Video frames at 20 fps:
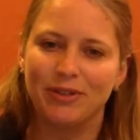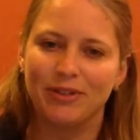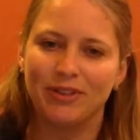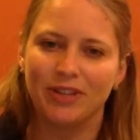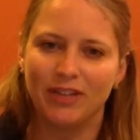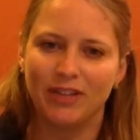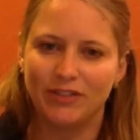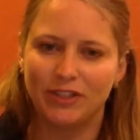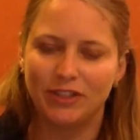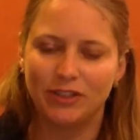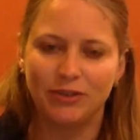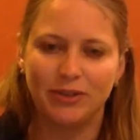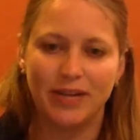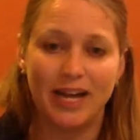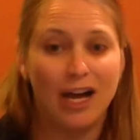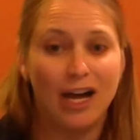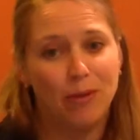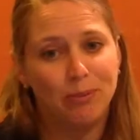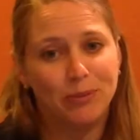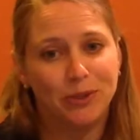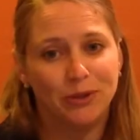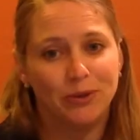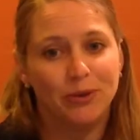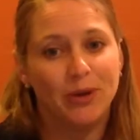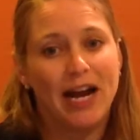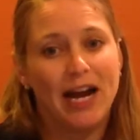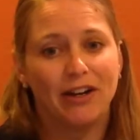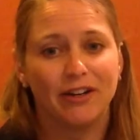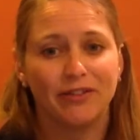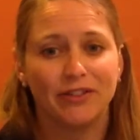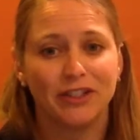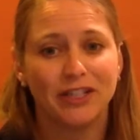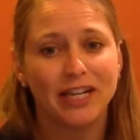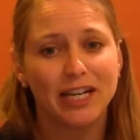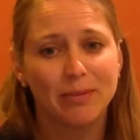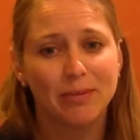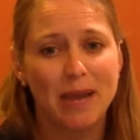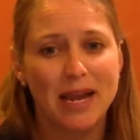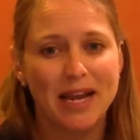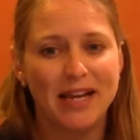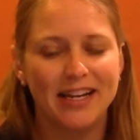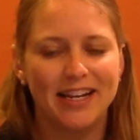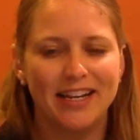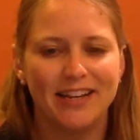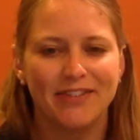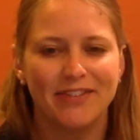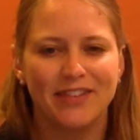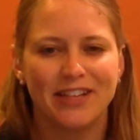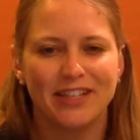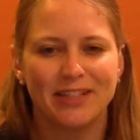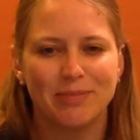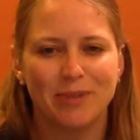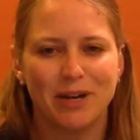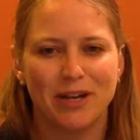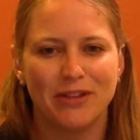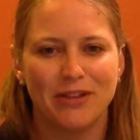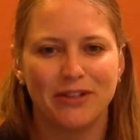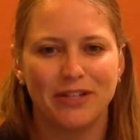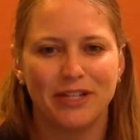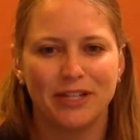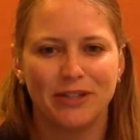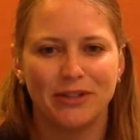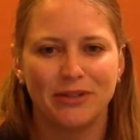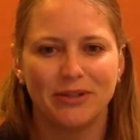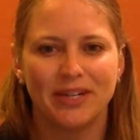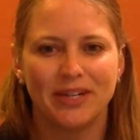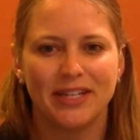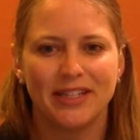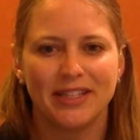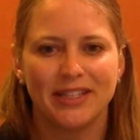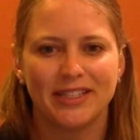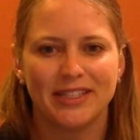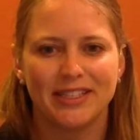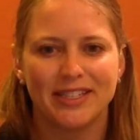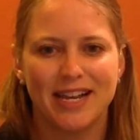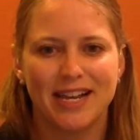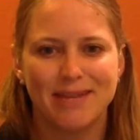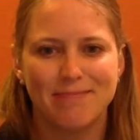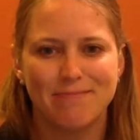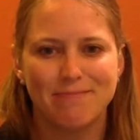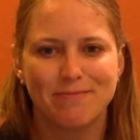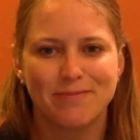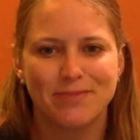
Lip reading: love to help you out of your neck pain if that's bothering you at this time.